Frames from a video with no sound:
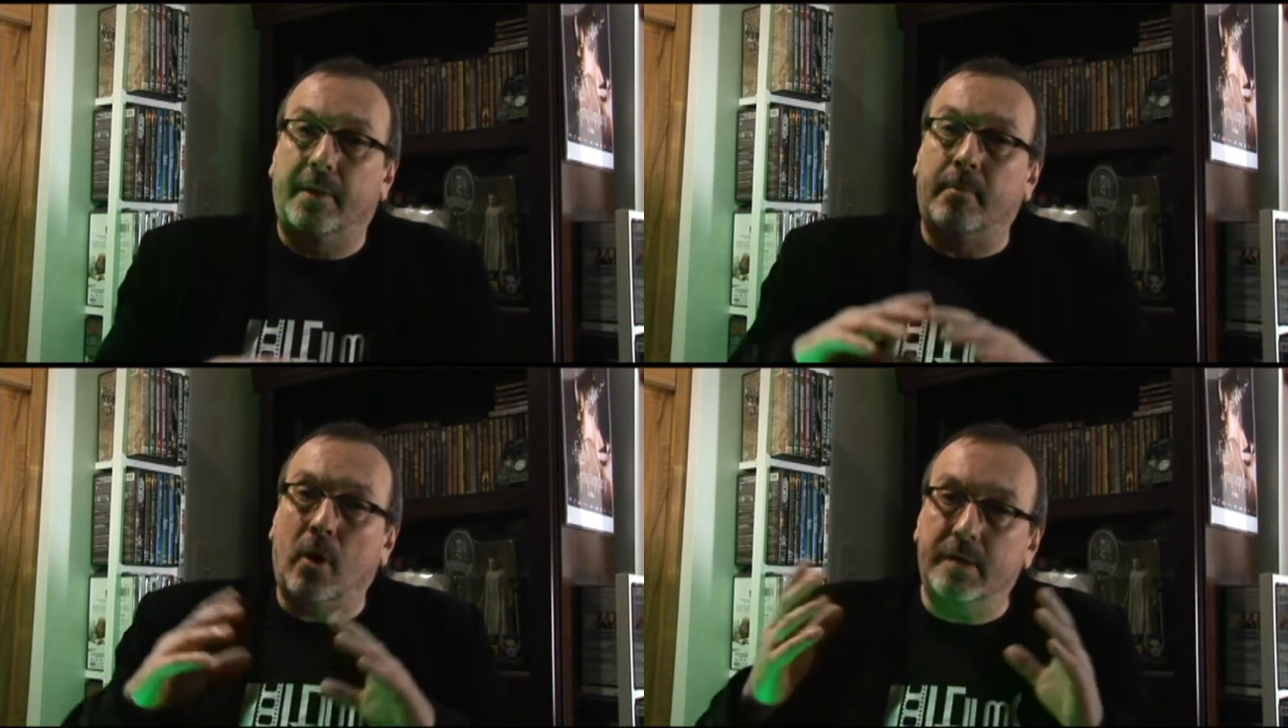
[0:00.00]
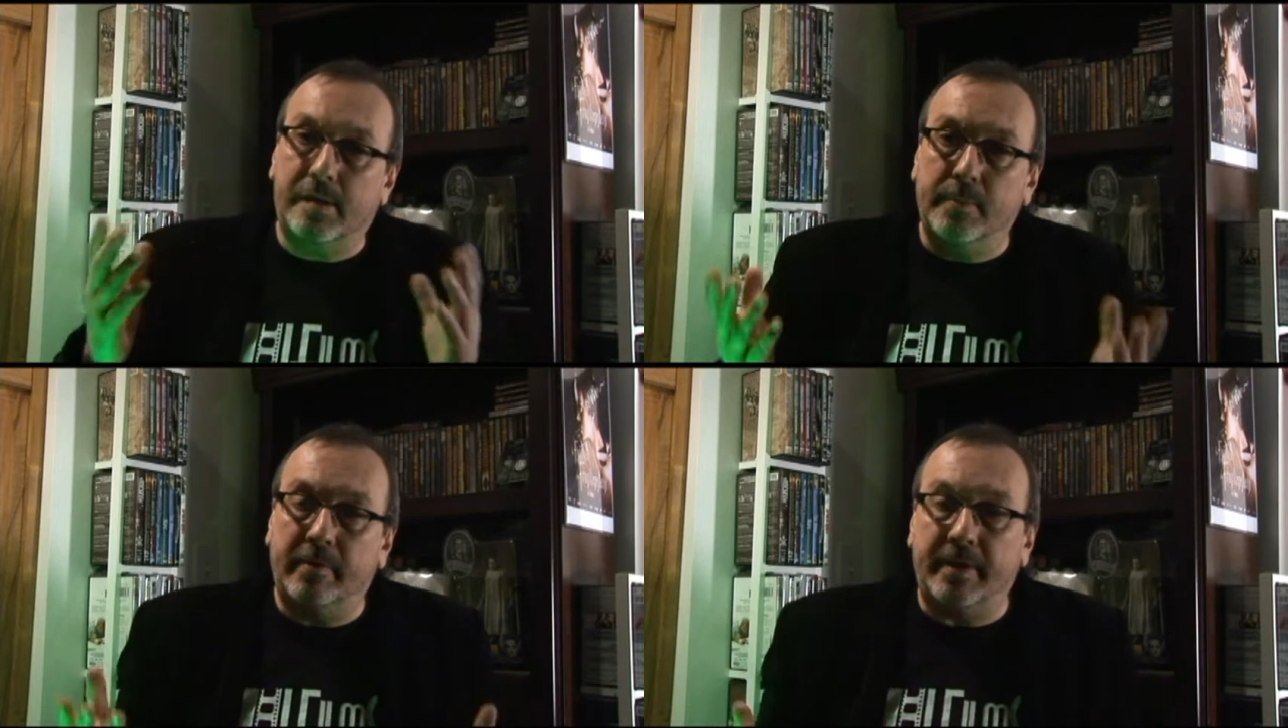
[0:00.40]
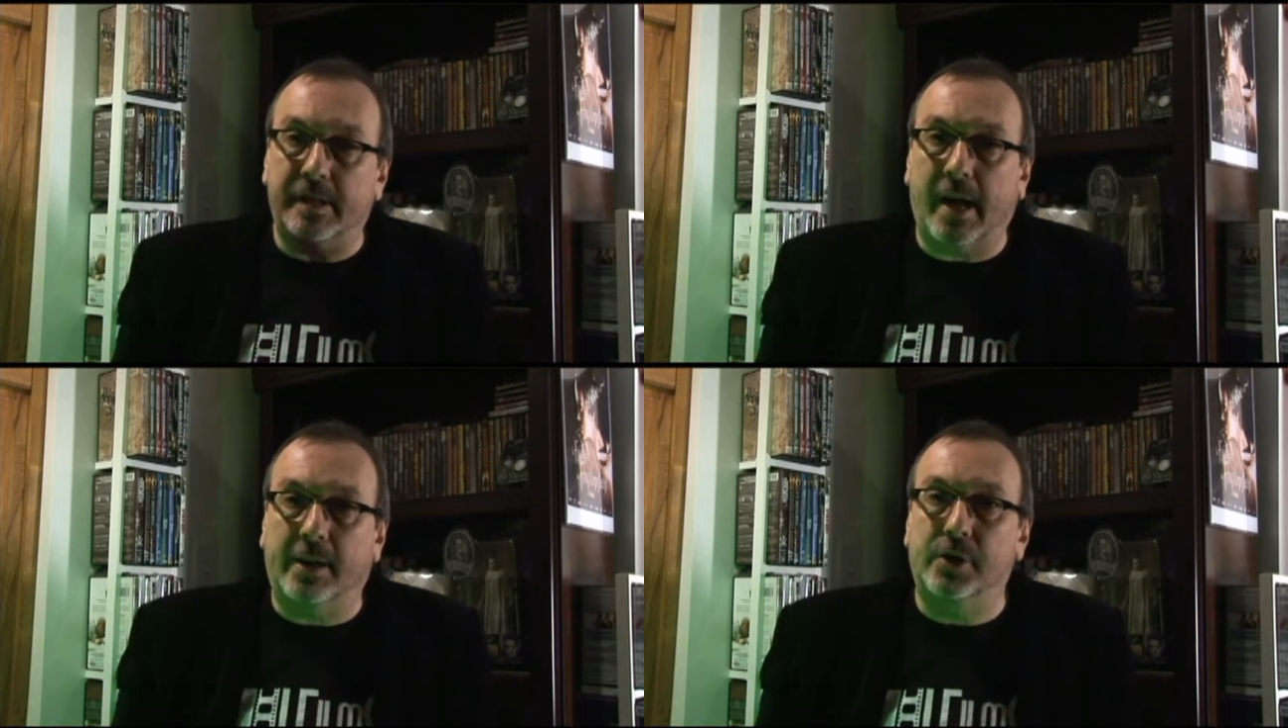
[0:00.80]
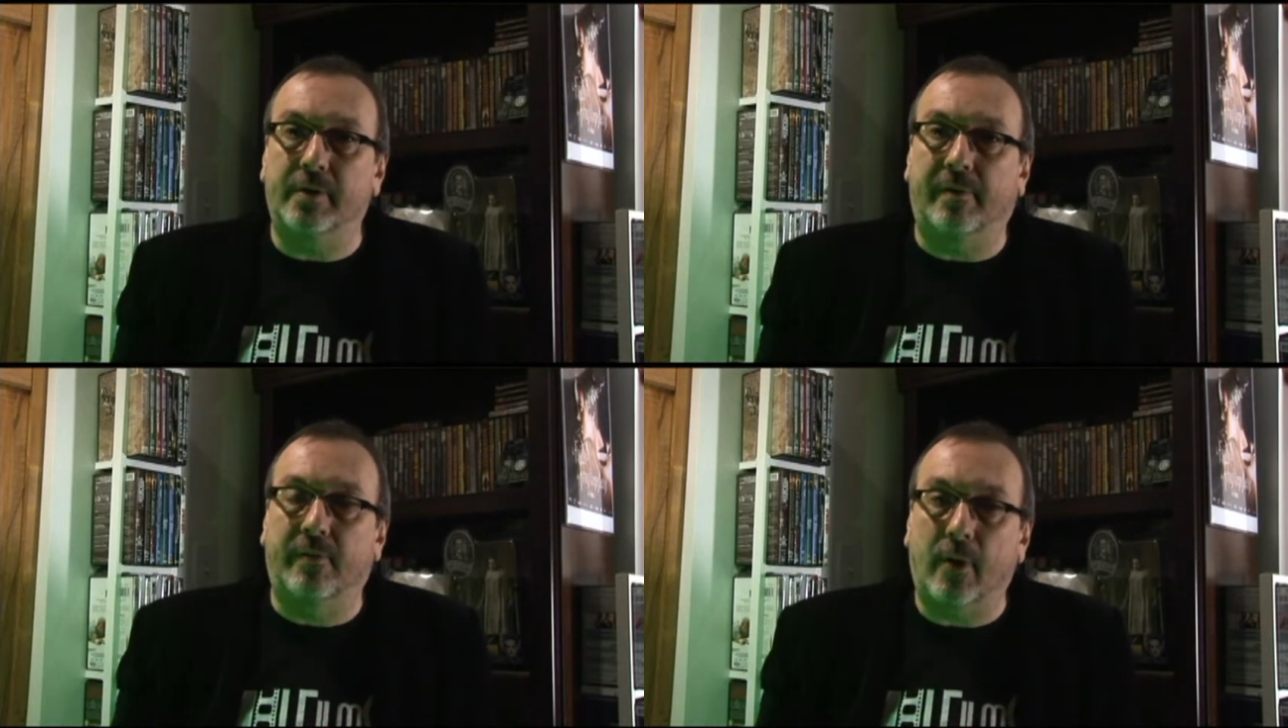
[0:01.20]
the monster movie is
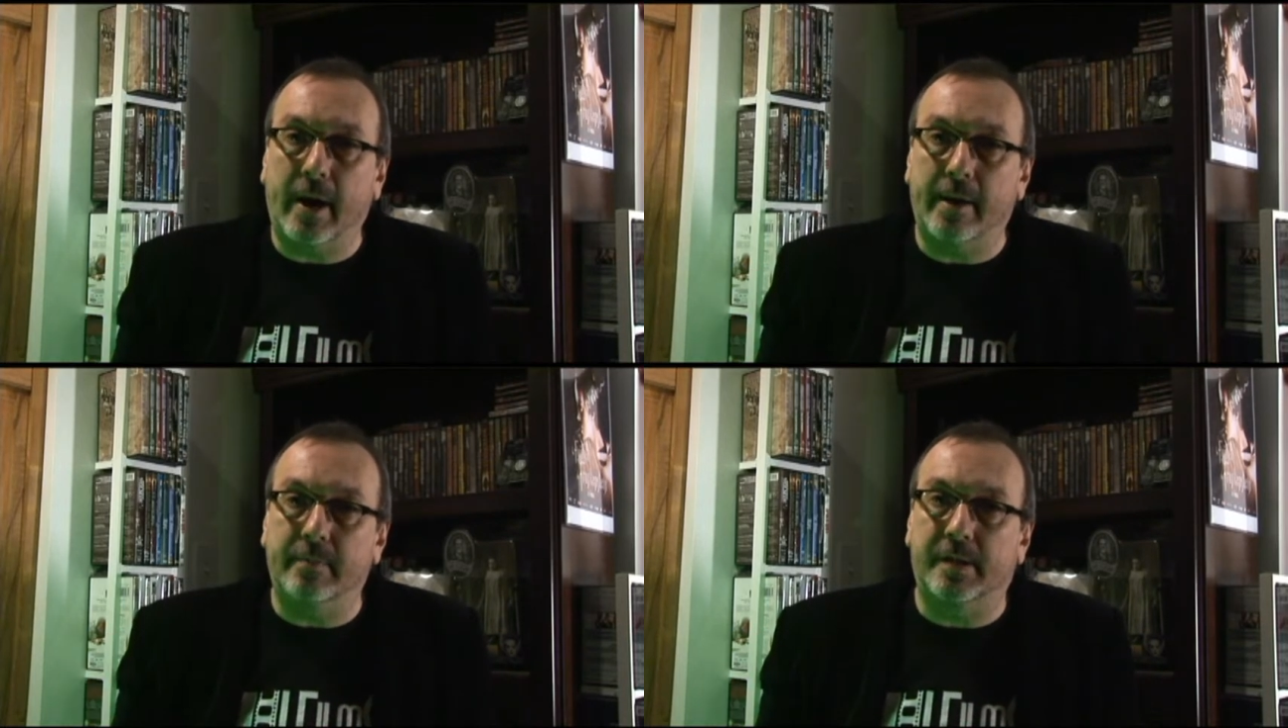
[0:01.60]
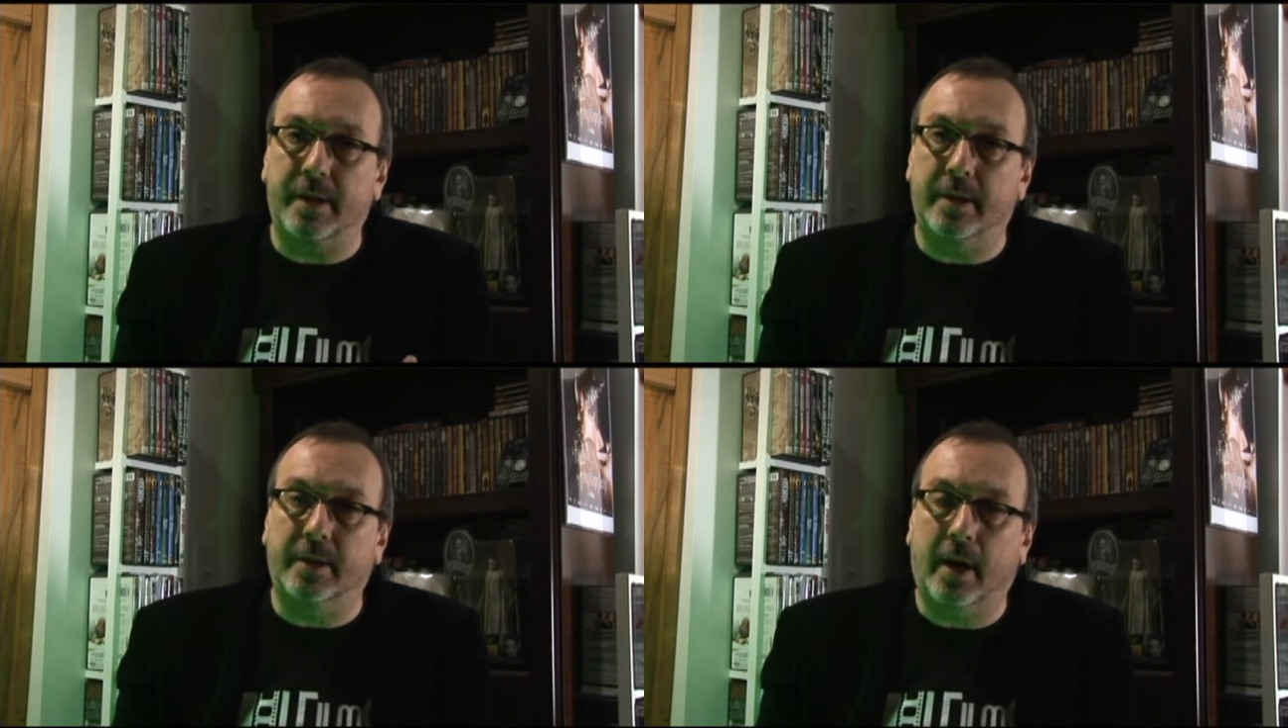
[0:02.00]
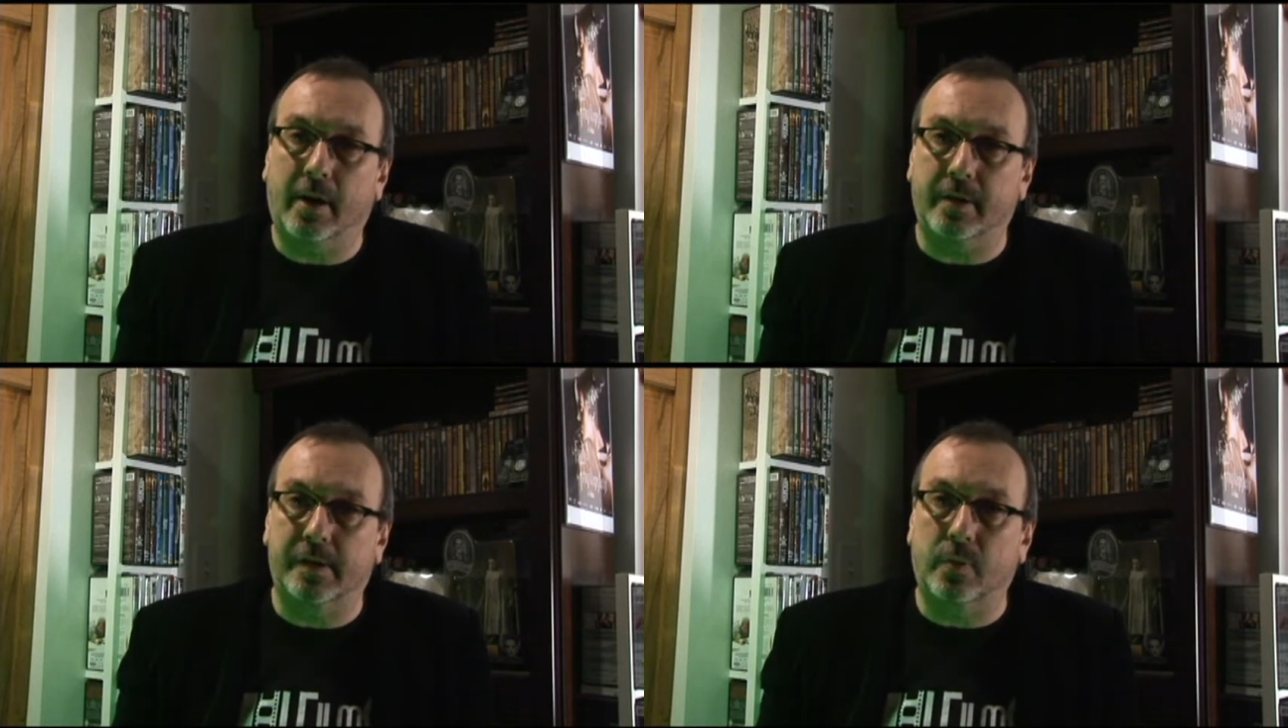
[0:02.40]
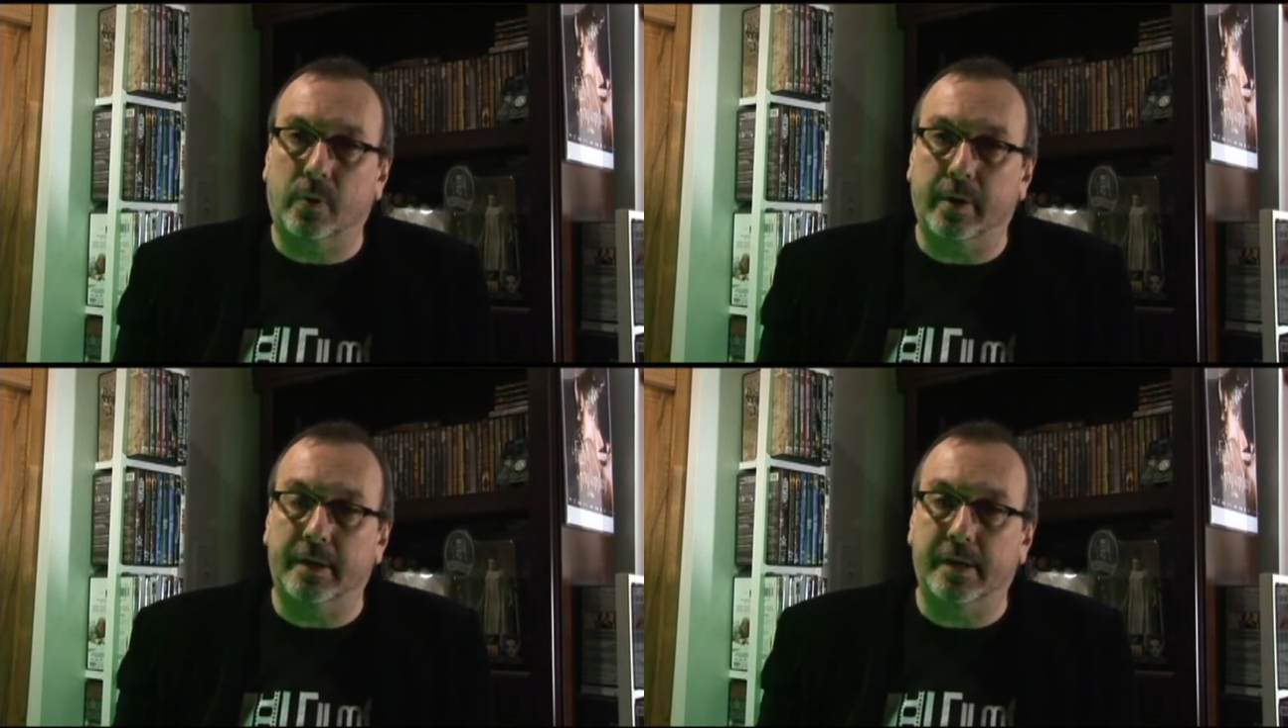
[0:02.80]
actually frames the entire
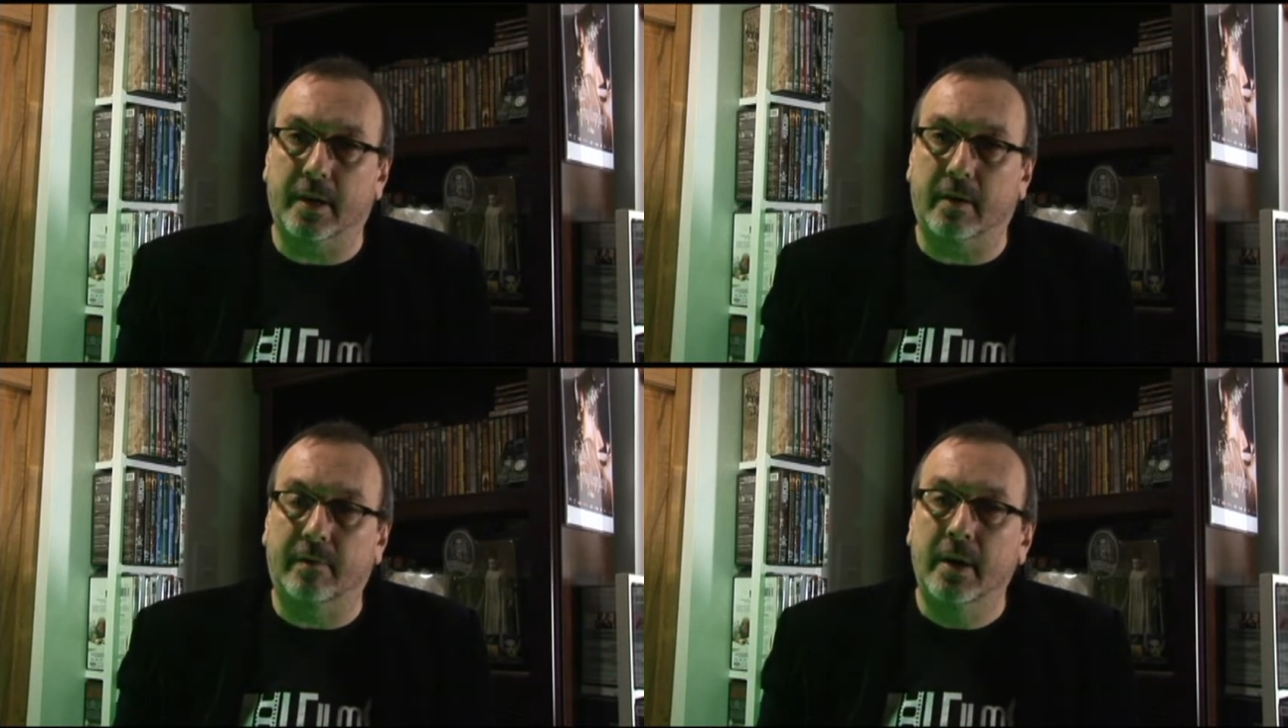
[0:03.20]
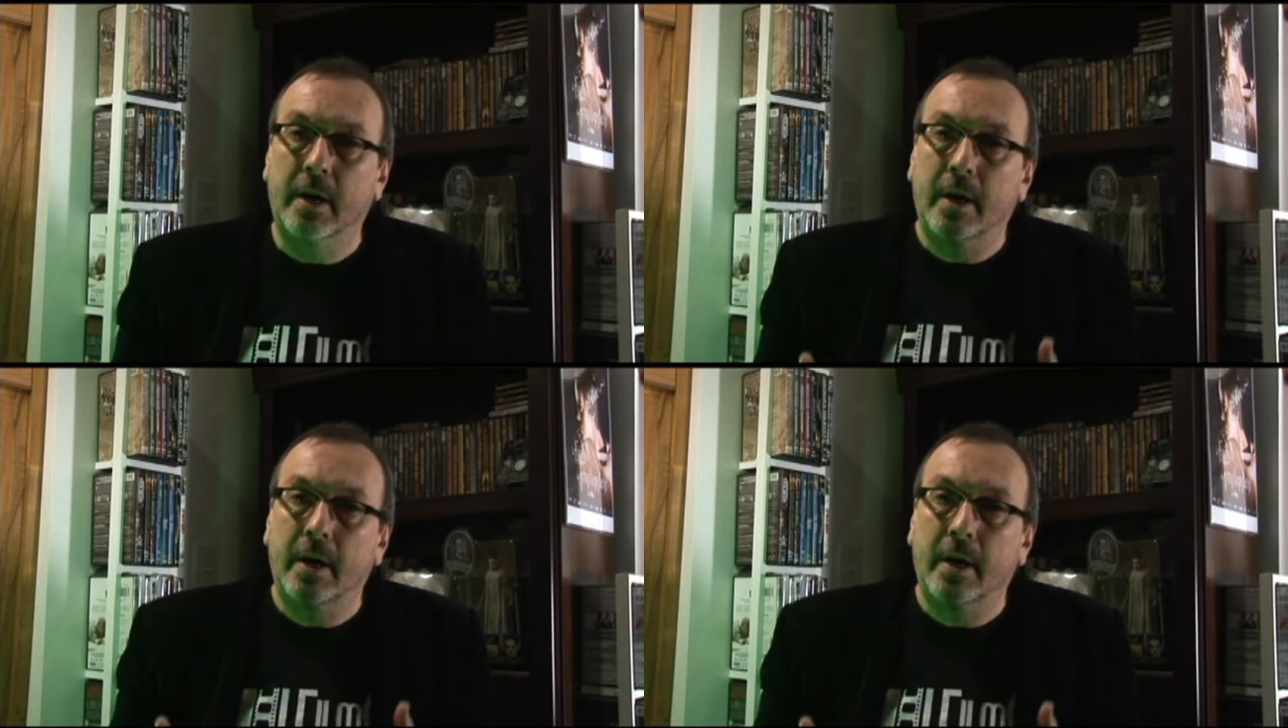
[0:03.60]
story itself.